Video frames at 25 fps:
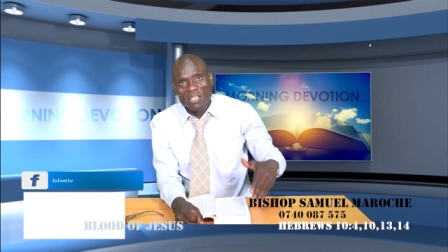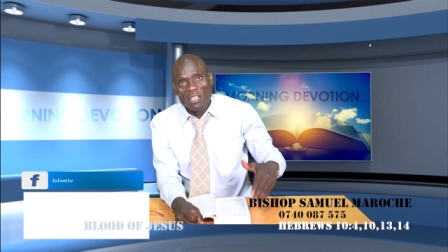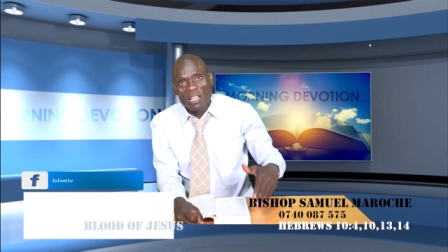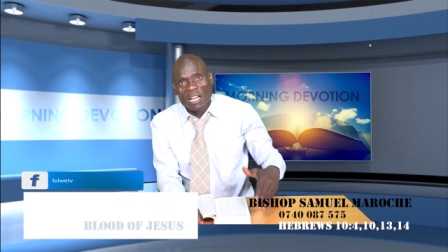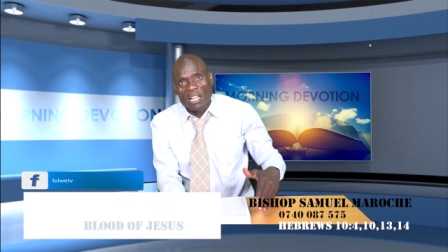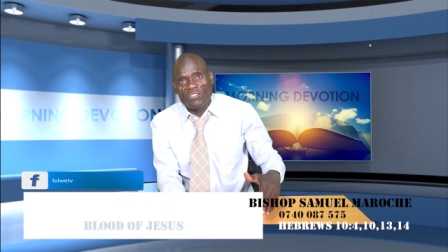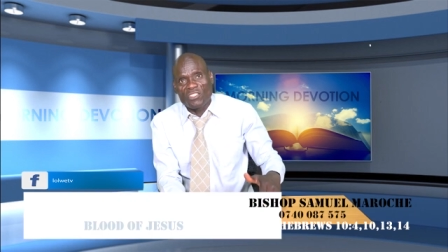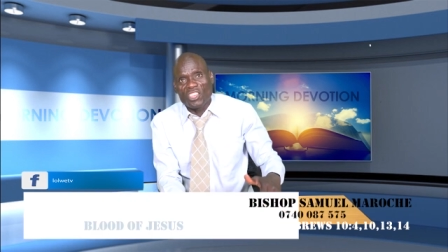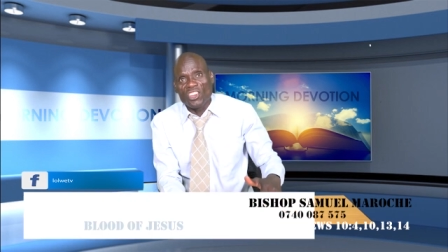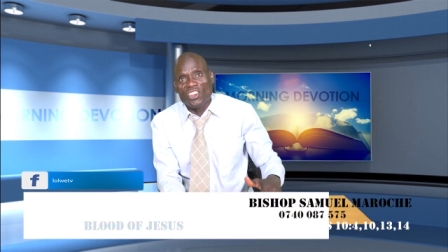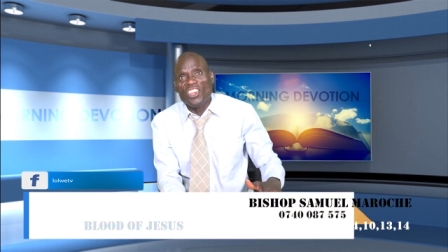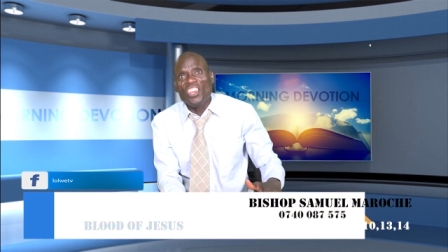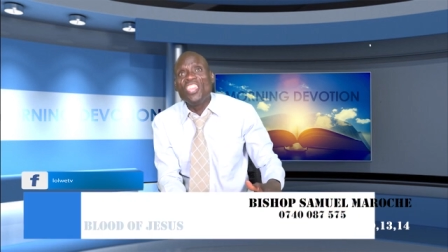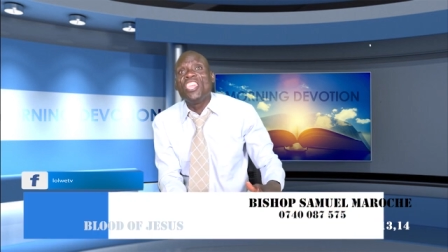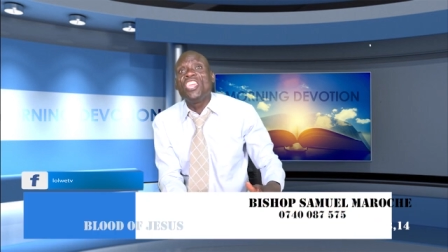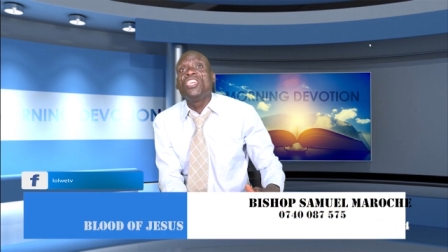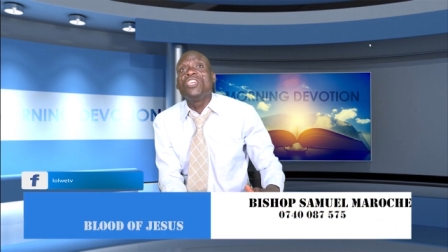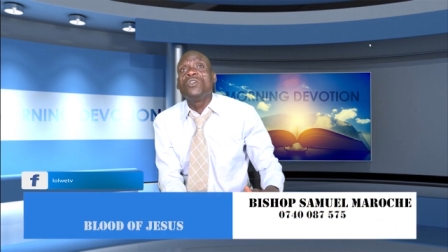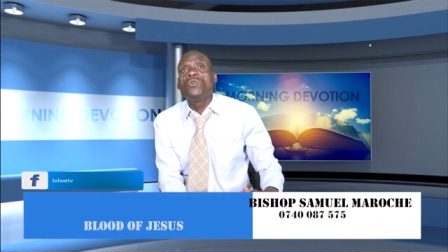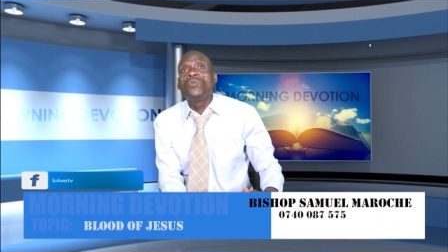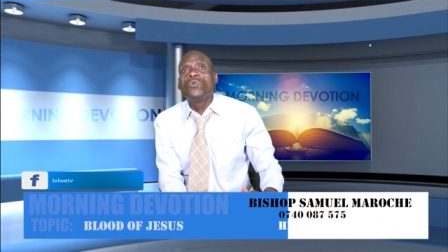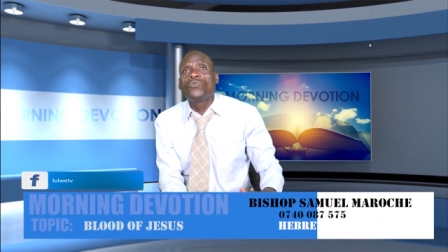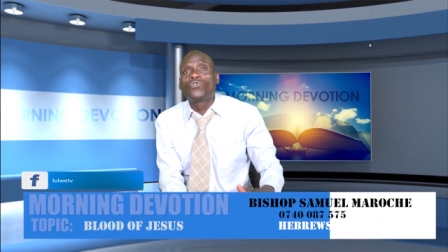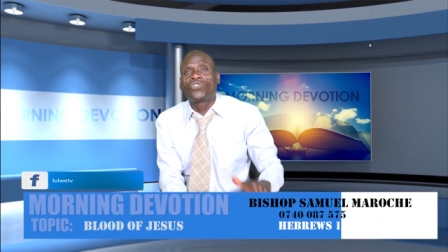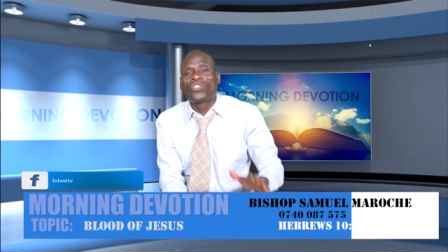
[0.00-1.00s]
and the
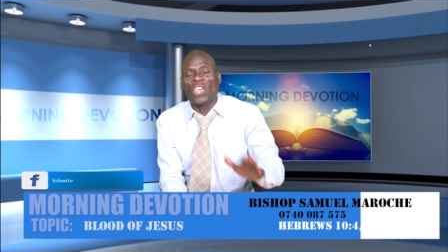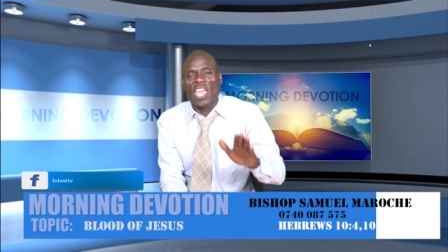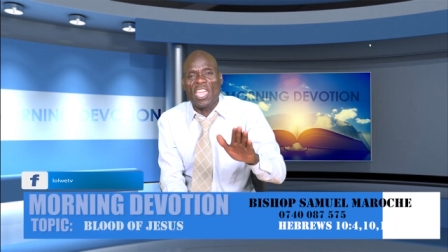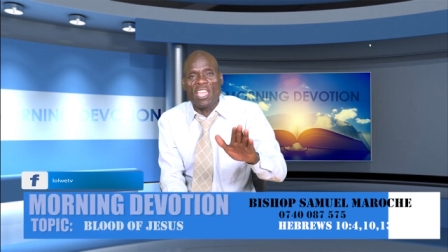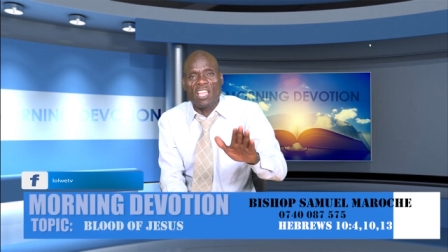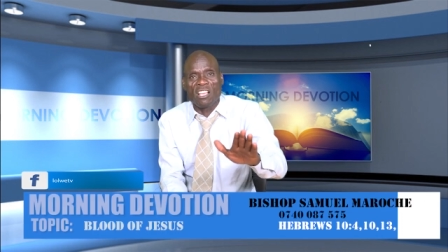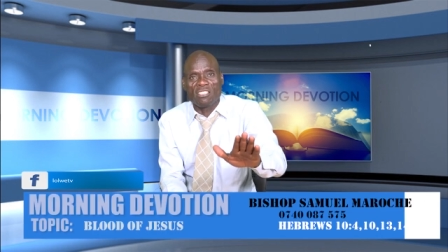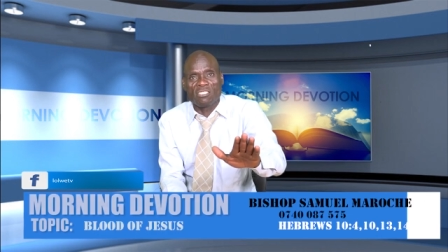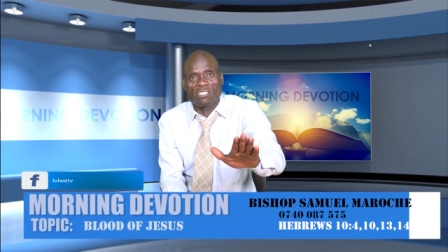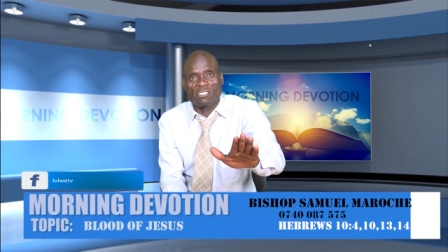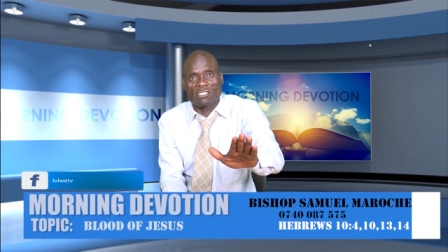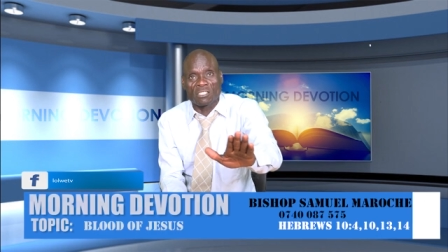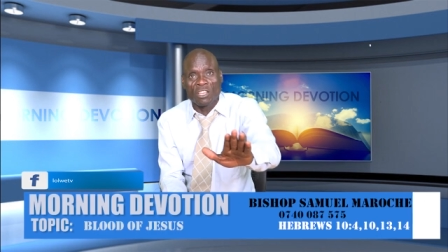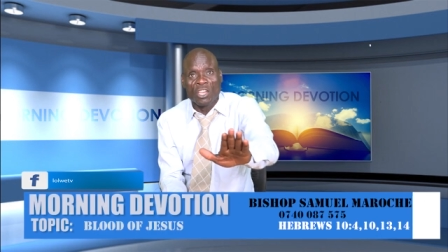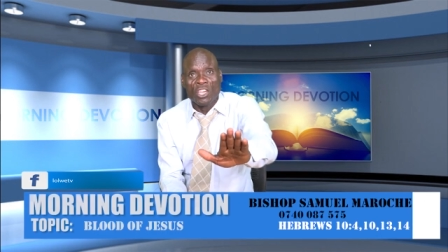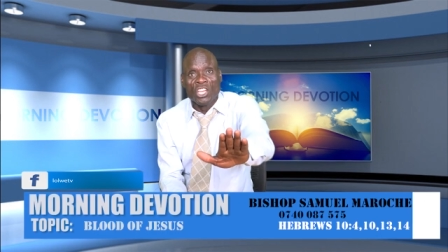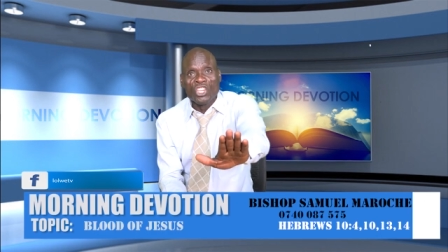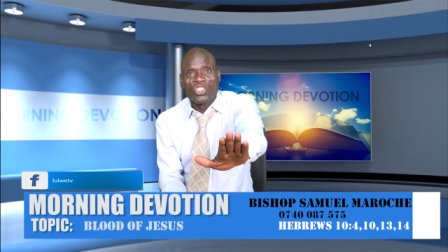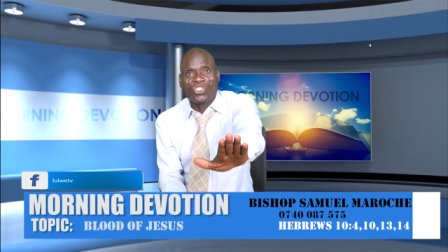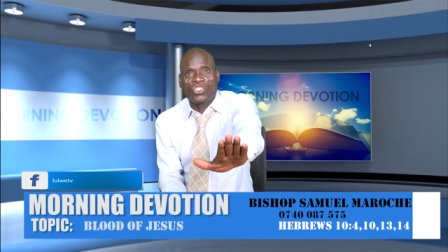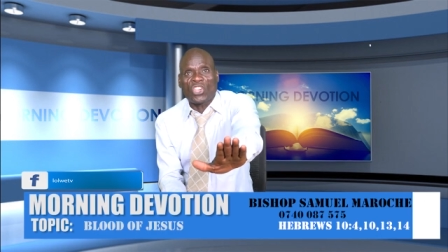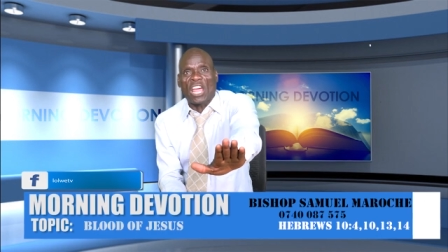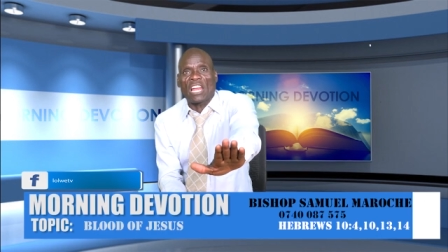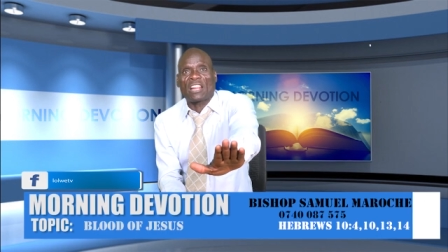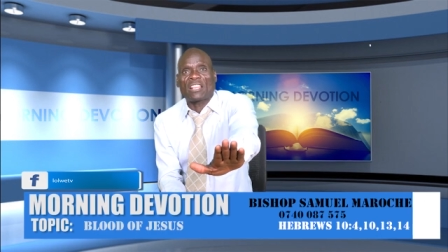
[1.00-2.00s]
new things
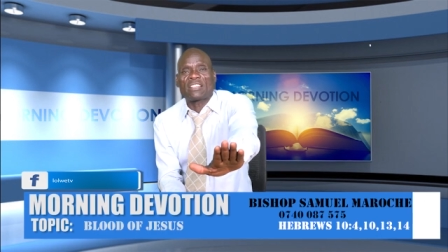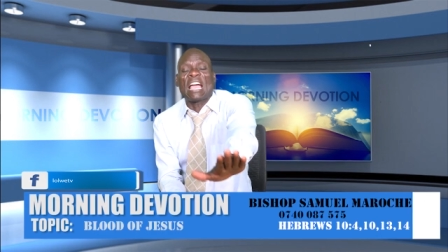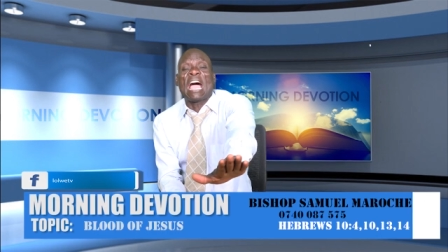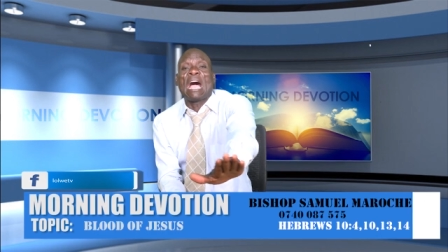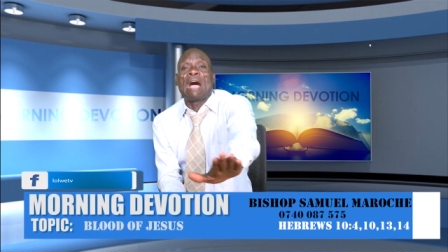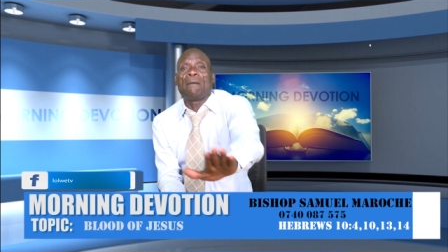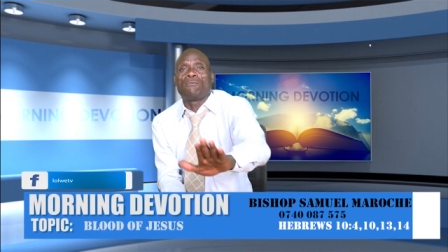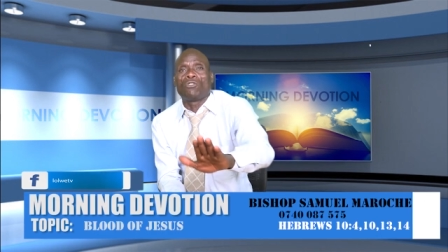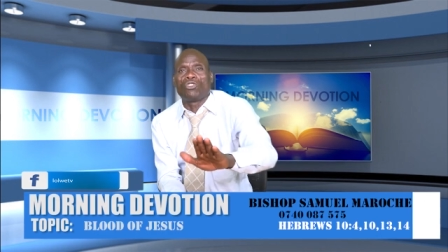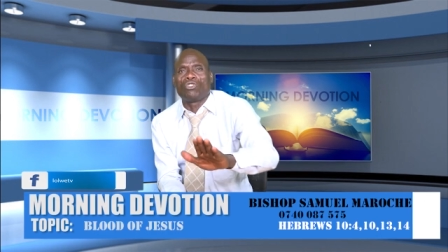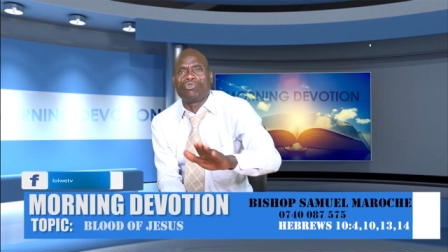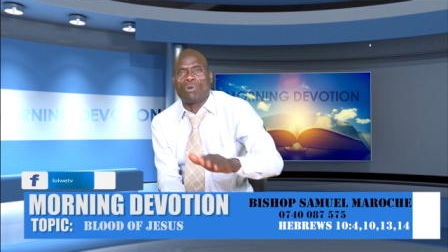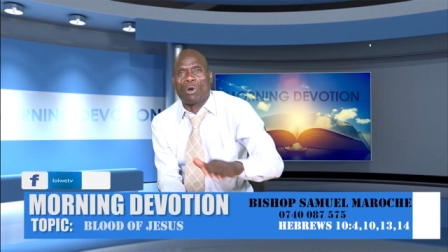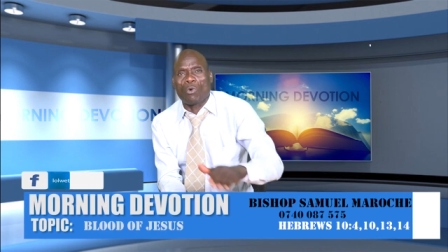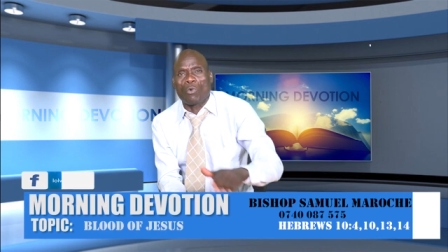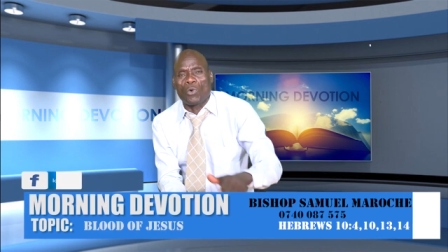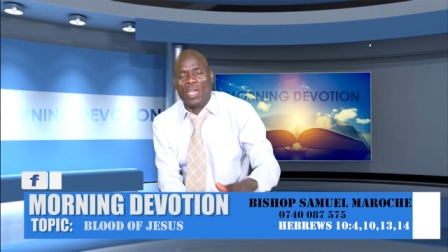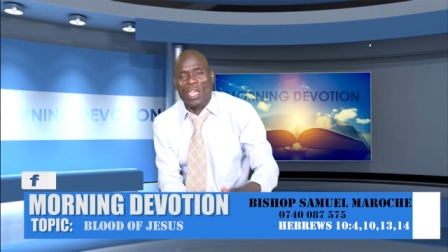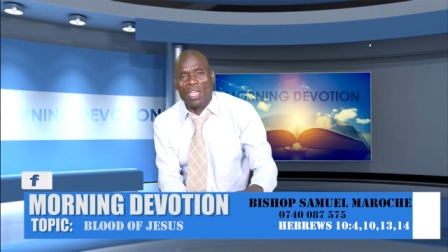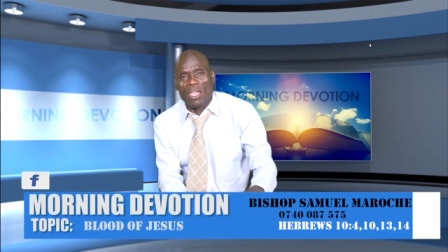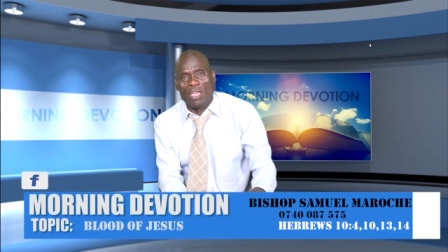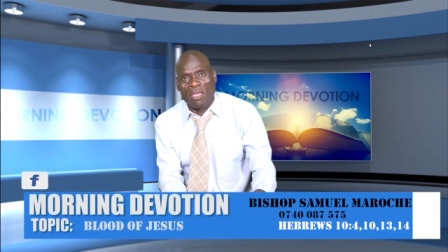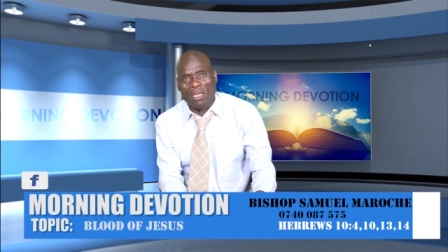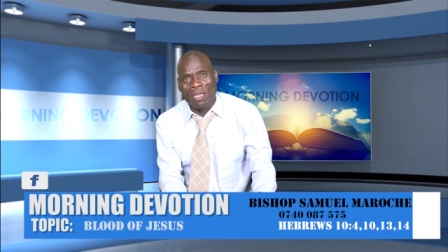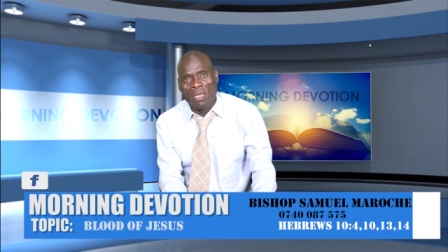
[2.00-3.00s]
shall come on your
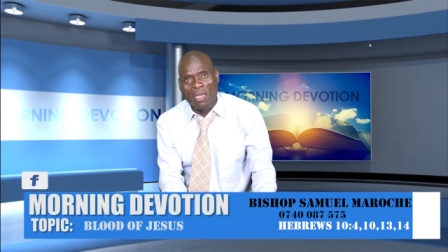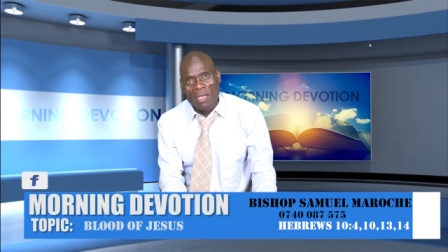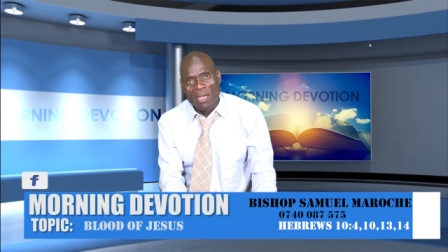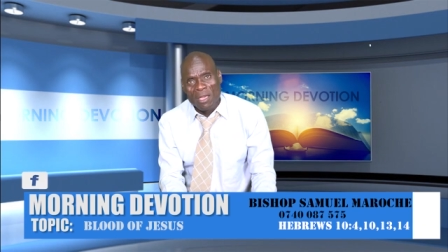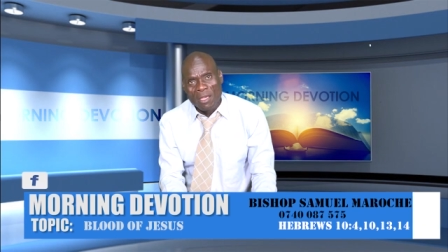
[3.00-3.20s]
way,